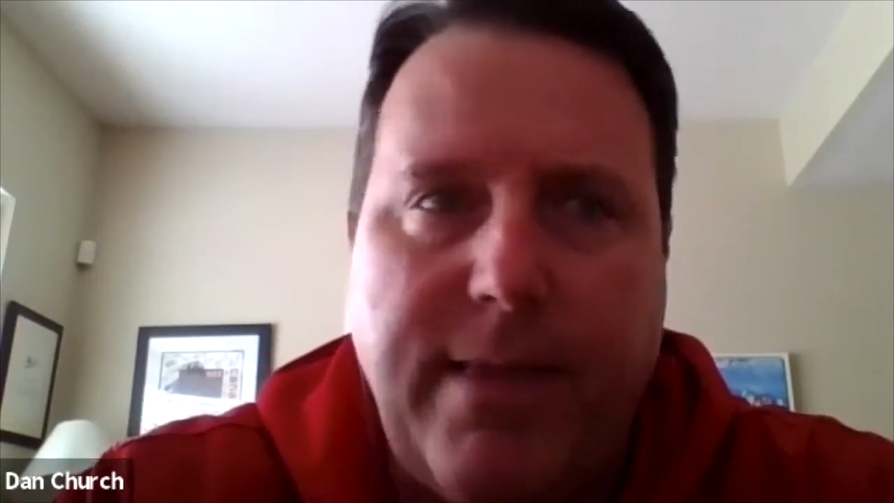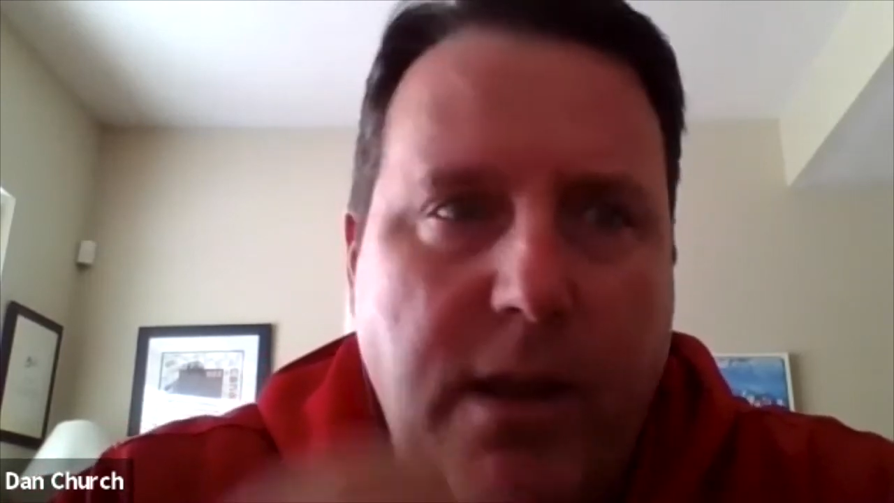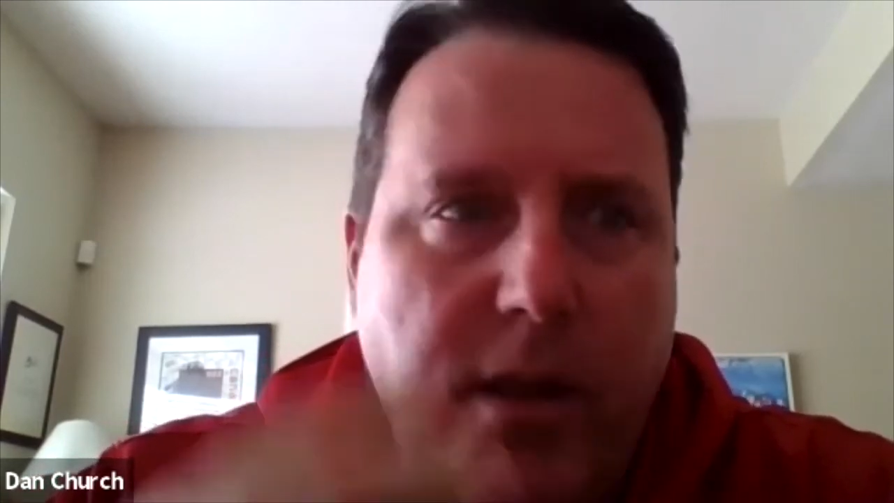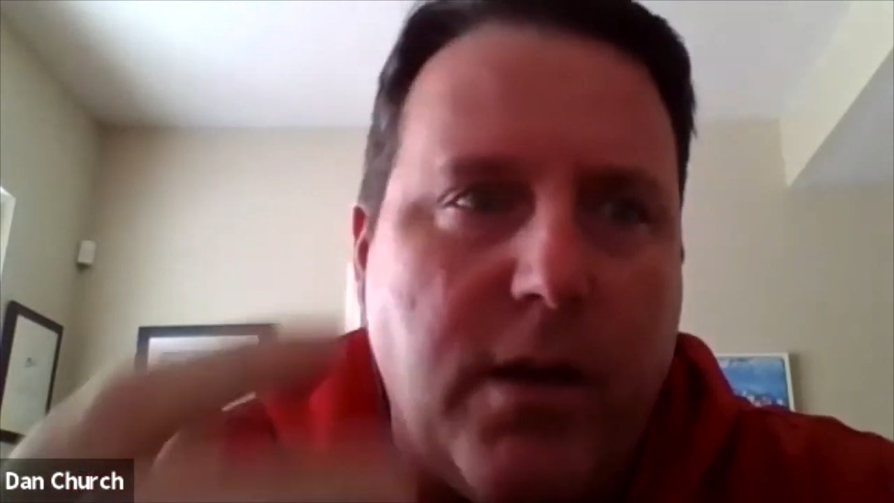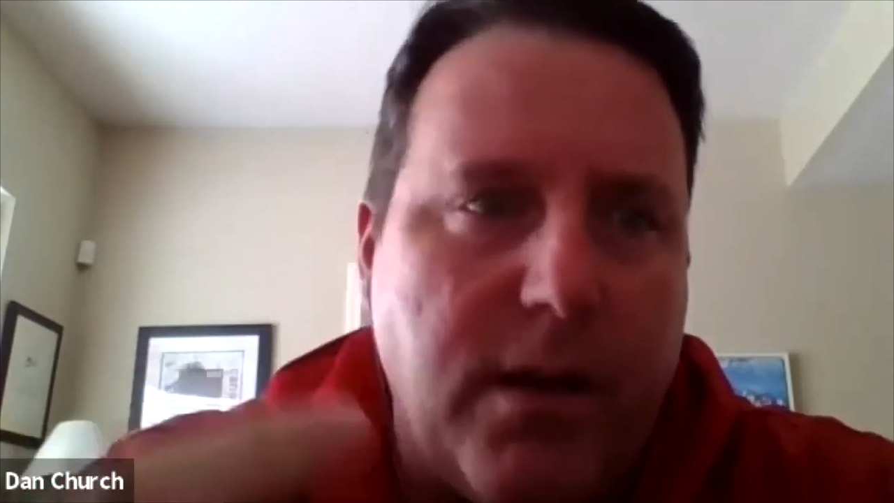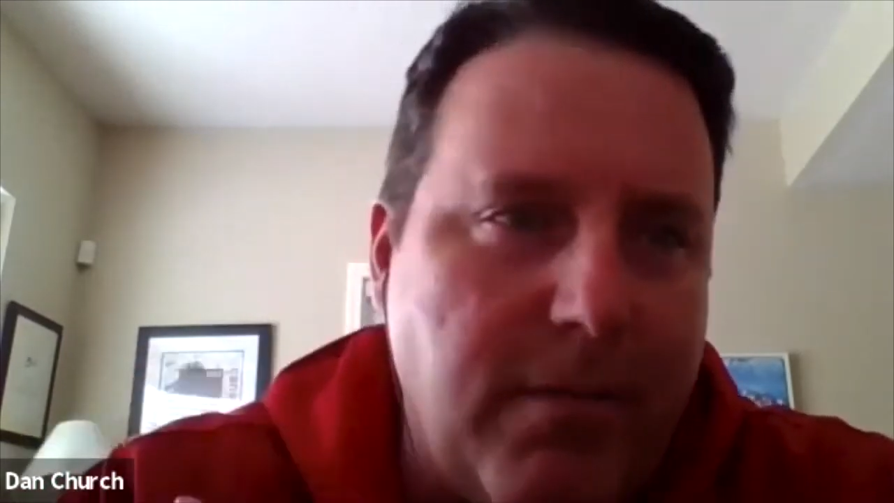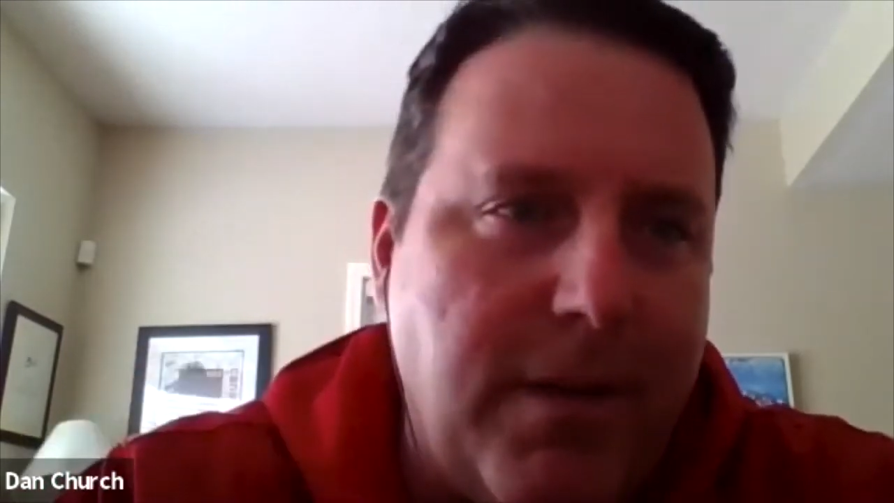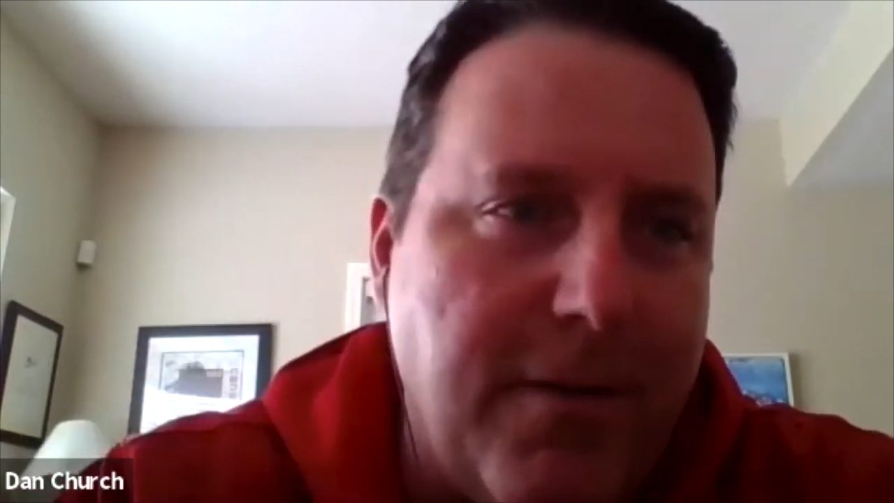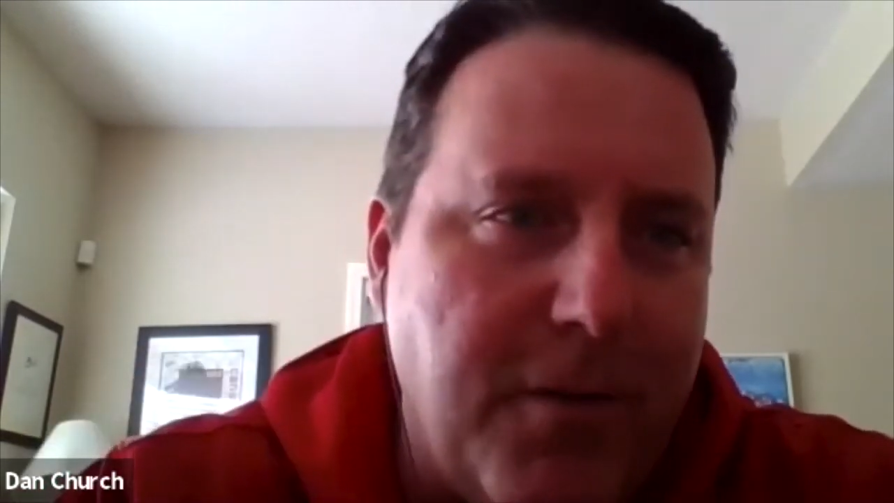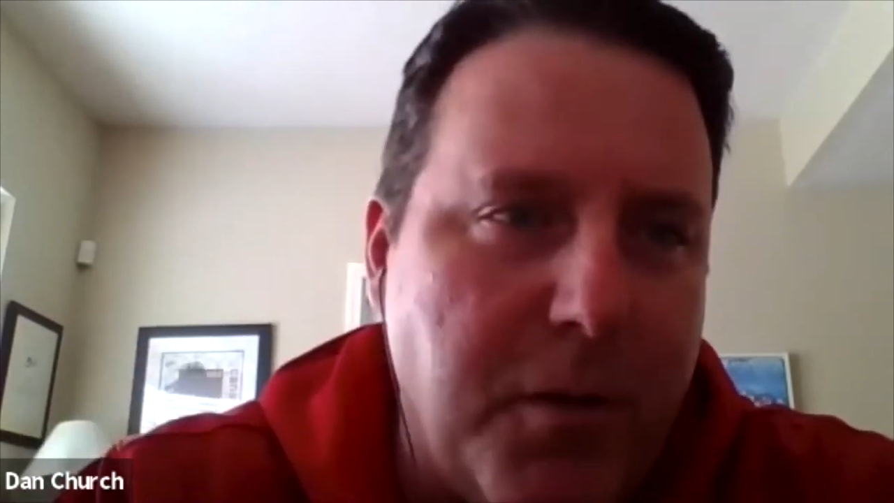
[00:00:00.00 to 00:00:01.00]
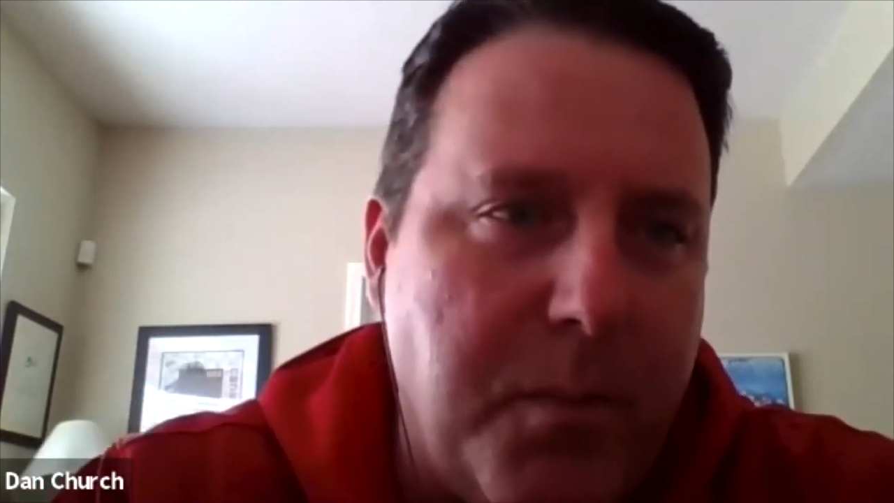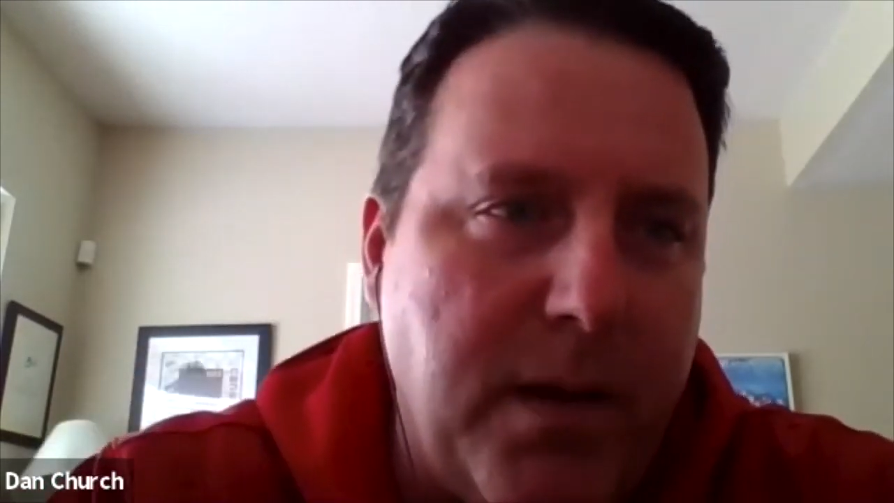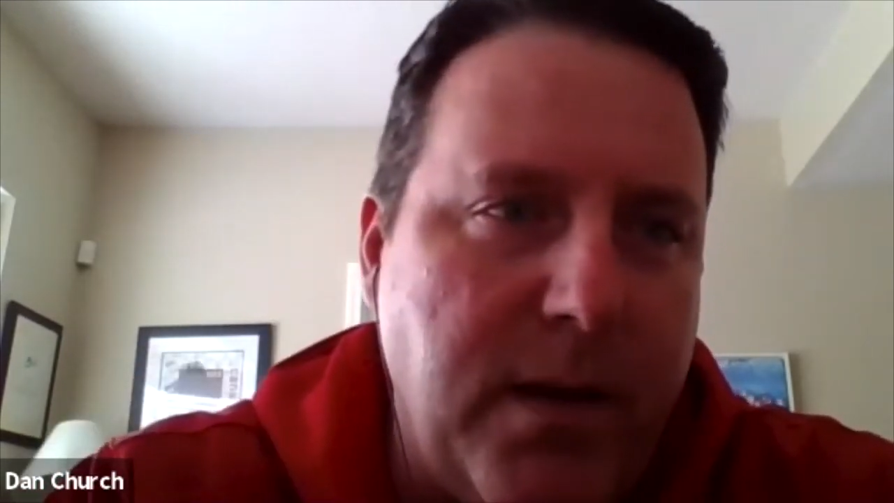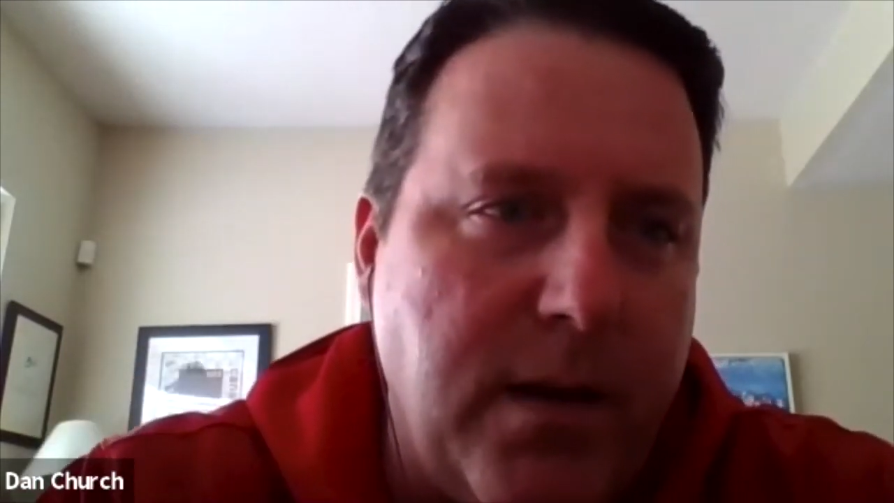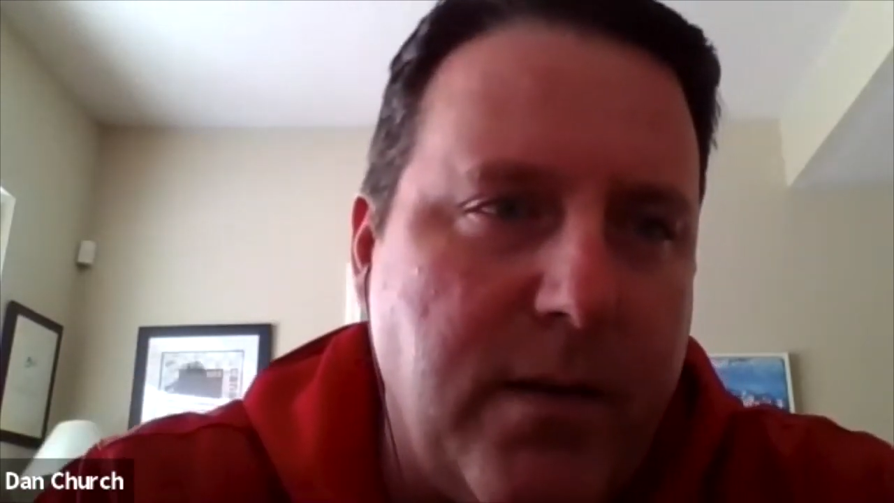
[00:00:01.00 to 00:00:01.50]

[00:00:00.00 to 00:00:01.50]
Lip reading: And then you can give your opinion.